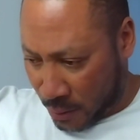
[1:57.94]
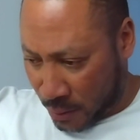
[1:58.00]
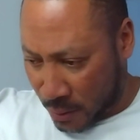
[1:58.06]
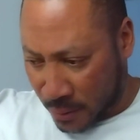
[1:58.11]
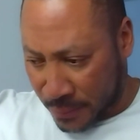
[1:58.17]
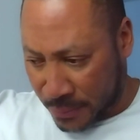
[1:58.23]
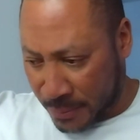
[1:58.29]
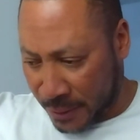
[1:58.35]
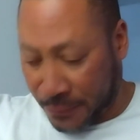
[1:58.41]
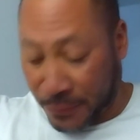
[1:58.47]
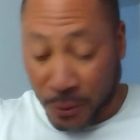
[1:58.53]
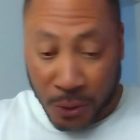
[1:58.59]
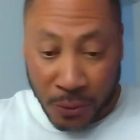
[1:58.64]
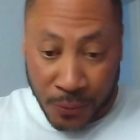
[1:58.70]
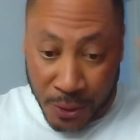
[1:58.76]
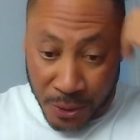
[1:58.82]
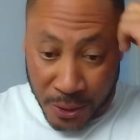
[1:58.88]
So me
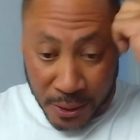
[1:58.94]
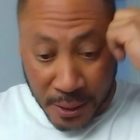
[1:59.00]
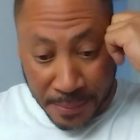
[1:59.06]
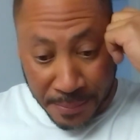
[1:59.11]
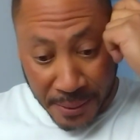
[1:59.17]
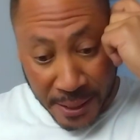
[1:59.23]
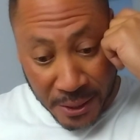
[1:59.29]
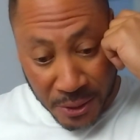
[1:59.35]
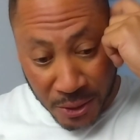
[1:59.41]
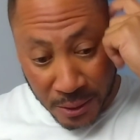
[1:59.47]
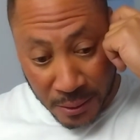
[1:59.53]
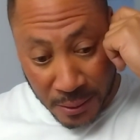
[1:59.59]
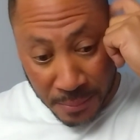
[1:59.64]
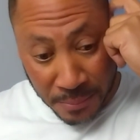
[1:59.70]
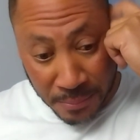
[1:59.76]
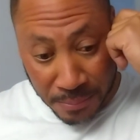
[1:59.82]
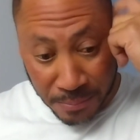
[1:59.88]
futuristic, I'm guessing
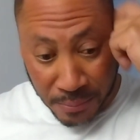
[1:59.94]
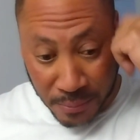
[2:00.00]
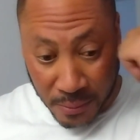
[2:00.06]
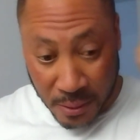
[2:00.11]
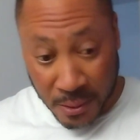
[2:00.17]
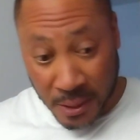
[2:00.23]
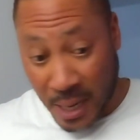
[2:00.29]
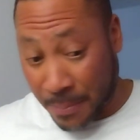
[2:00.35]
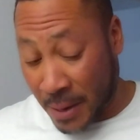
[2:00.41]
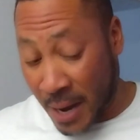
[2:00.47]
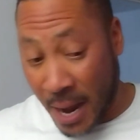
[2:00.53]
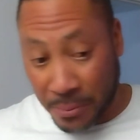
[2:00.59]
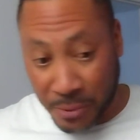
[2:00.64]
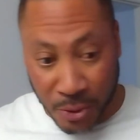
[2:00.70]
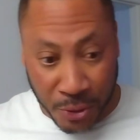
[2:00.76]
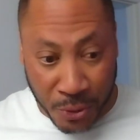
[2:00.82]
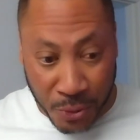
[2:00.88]
I'm the type of
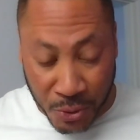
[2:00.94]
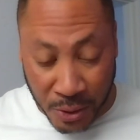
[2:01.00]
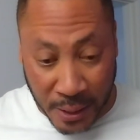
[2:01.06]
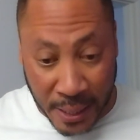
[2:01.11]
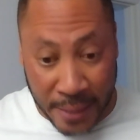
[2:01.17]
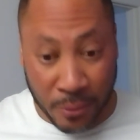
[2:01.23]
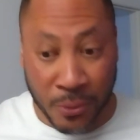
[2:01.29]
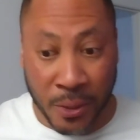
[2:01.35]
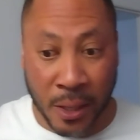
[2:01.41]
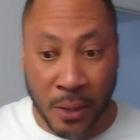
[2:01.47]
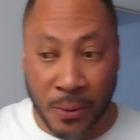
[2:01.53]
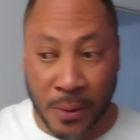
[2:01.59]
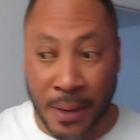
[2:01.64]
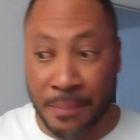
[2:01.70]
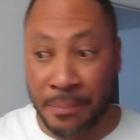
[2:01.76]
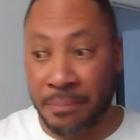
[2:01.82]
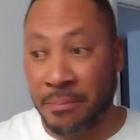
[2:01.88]
hops they're using, I don't
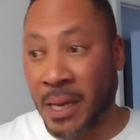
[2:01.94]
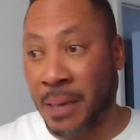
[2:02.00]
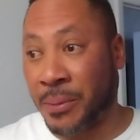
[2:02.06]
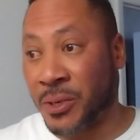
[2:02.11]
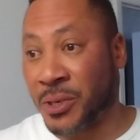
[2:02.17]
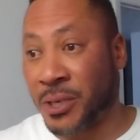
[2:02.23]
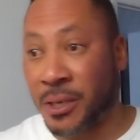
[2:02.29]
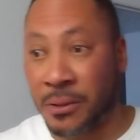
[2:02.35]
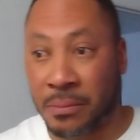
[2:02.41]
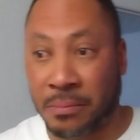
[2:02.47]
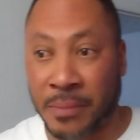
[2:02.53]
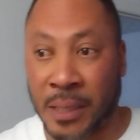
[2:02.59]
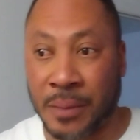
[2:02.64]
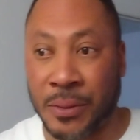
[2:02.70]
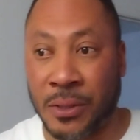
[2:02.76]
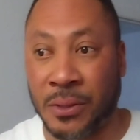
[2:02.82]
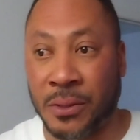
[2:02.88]
know. Maybe
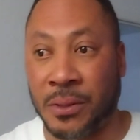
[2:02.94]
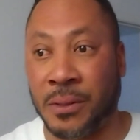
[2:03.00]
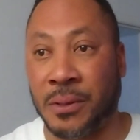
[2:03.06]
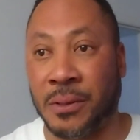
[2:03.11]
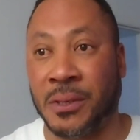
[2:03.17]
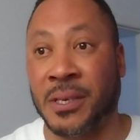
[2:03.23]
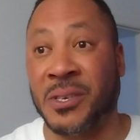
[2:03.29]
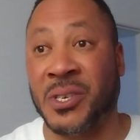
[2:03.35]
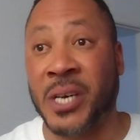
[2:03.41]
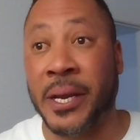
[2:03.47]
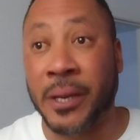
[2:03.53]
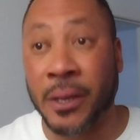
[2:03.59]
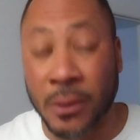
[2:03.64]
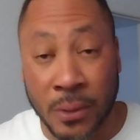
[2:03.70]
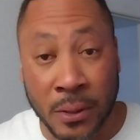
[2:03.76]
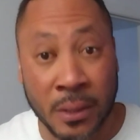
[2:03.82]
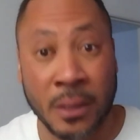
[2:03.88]

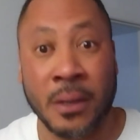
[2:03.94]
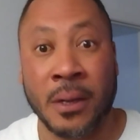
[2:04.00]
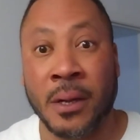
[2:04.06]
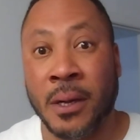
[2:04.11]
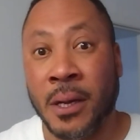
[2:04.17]
Centennial,